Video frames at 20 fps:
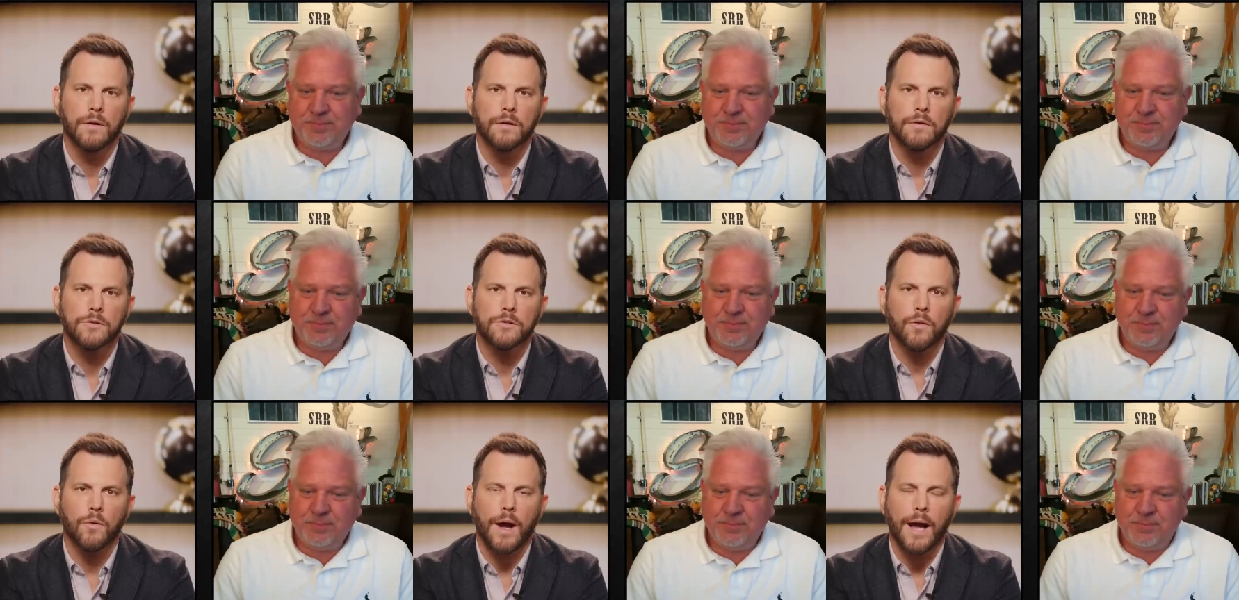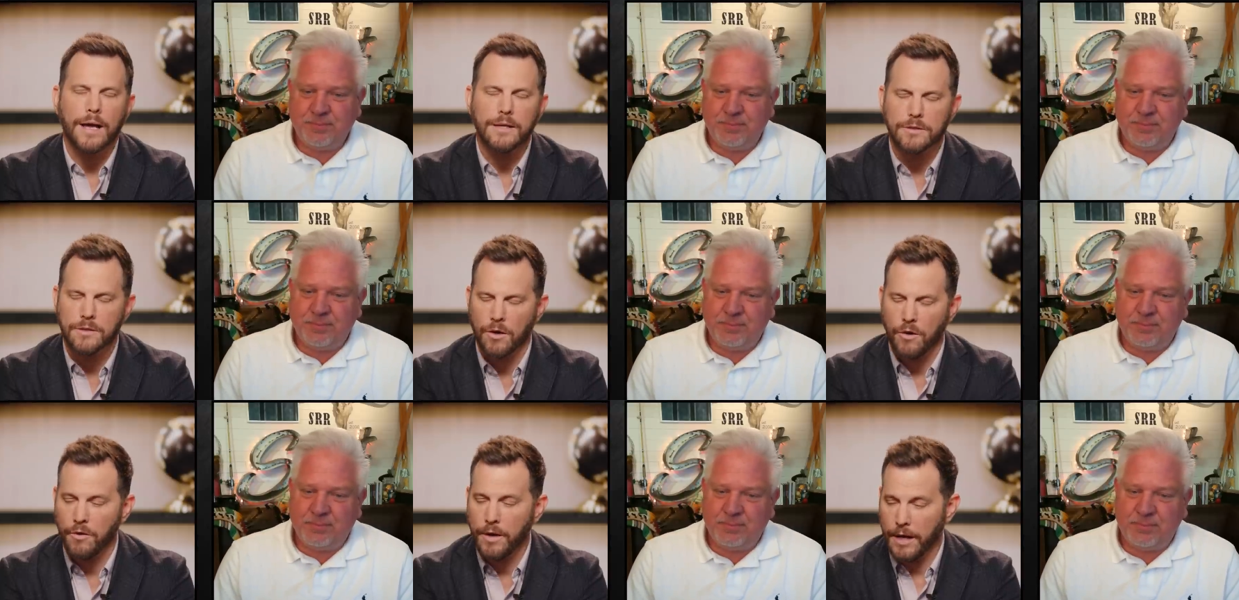Speaker 1: So,
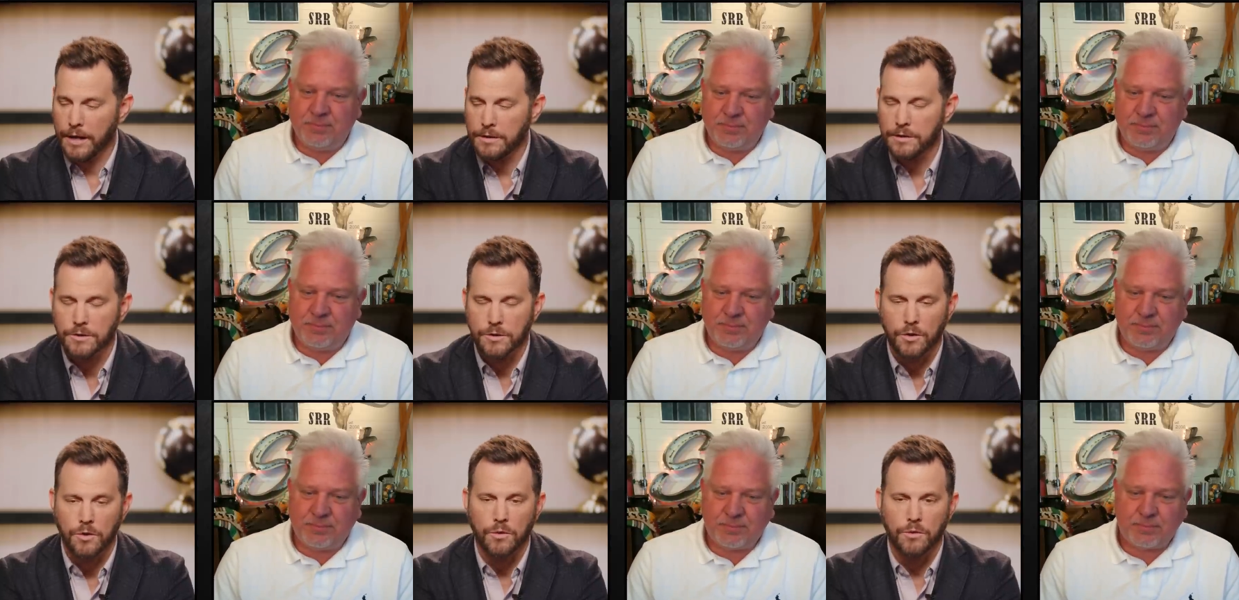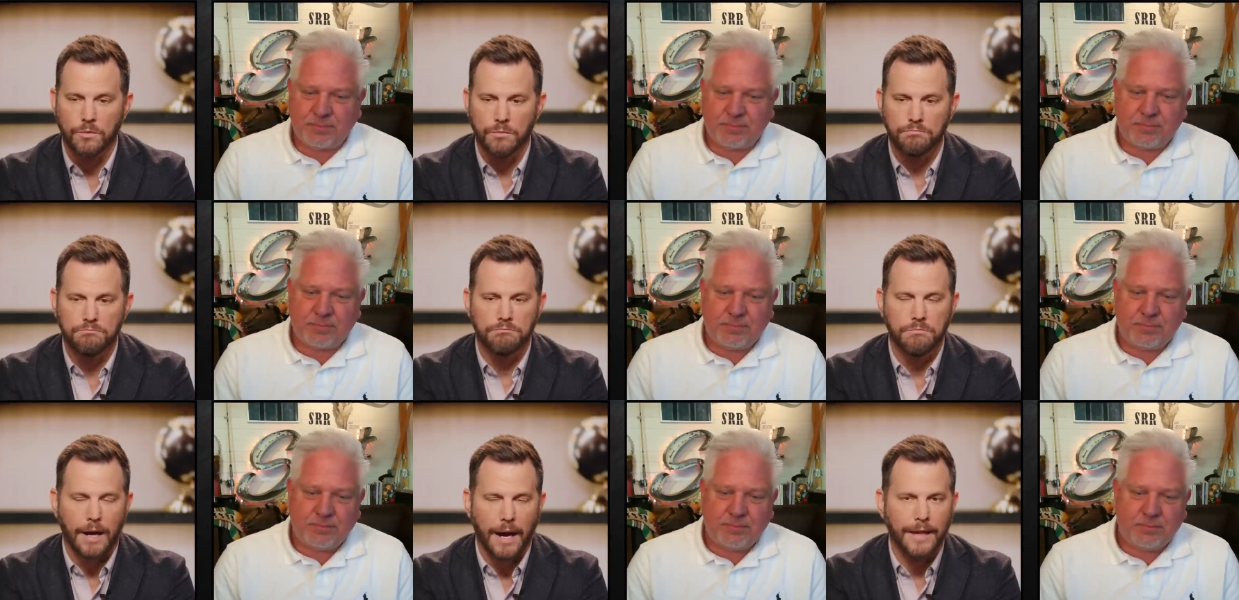as okay, so
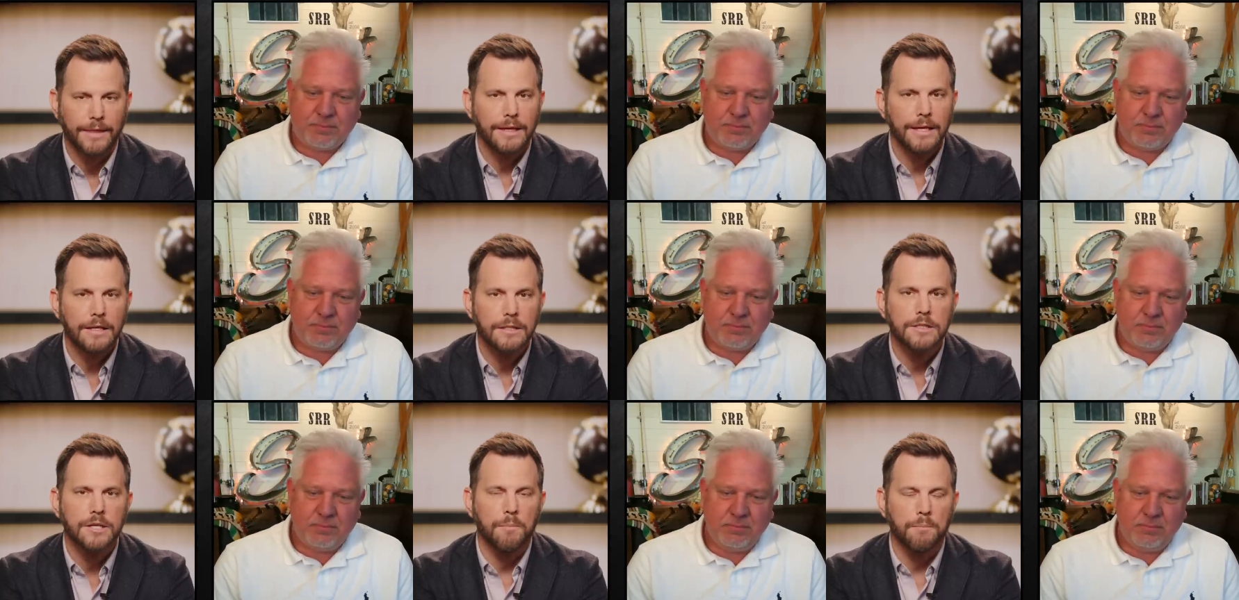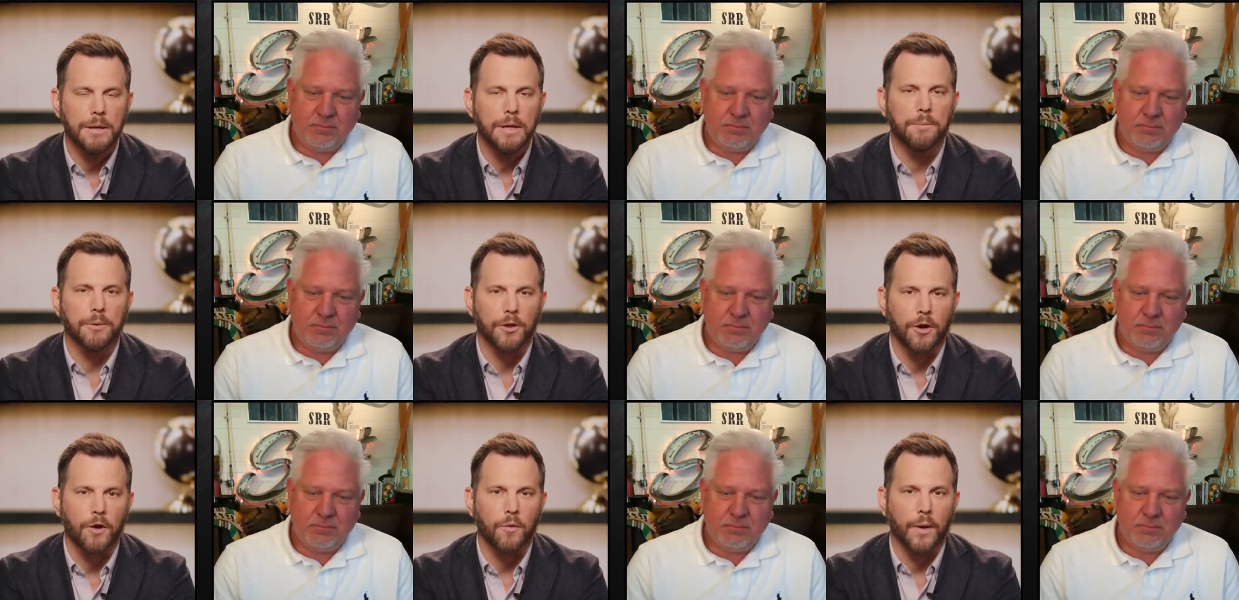I think some
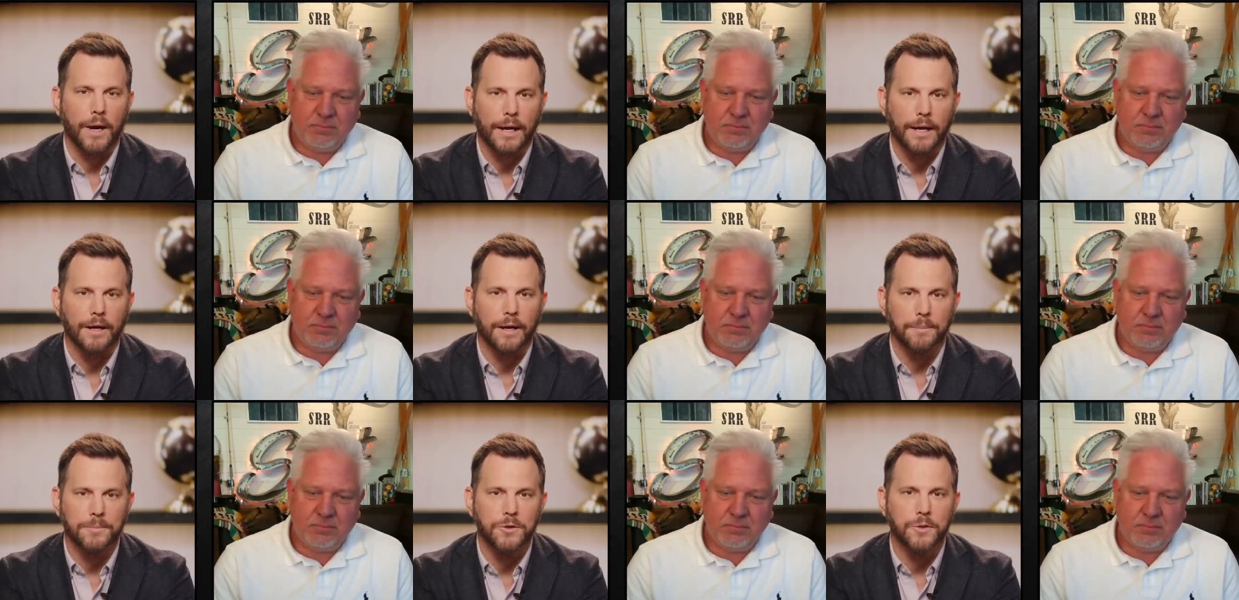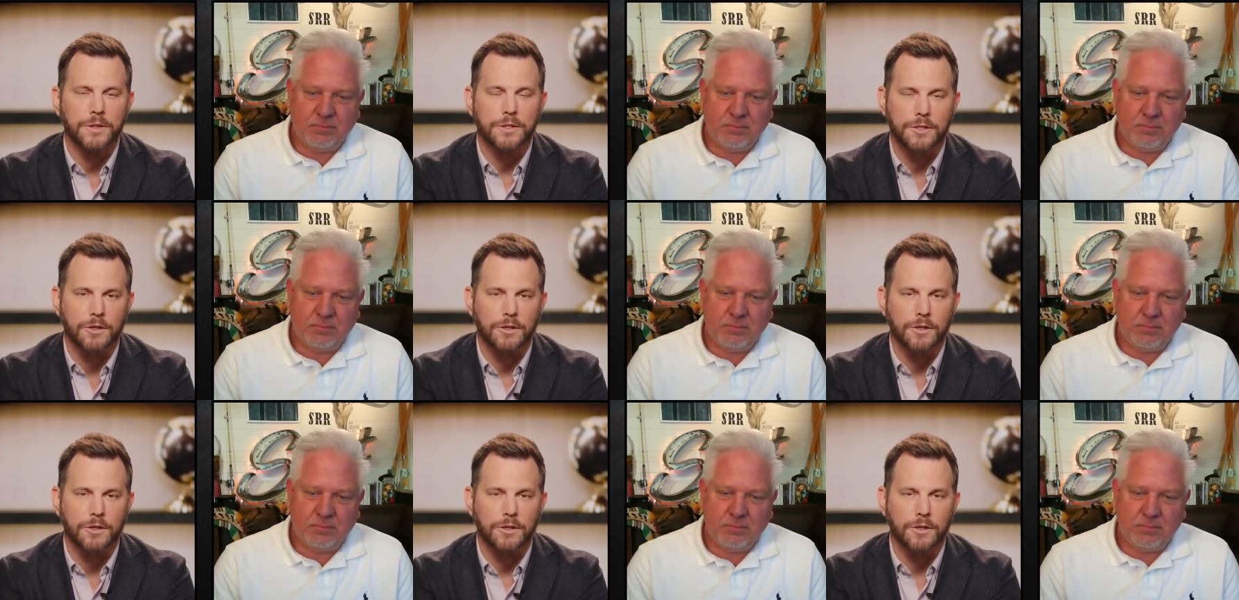people are waking up to it.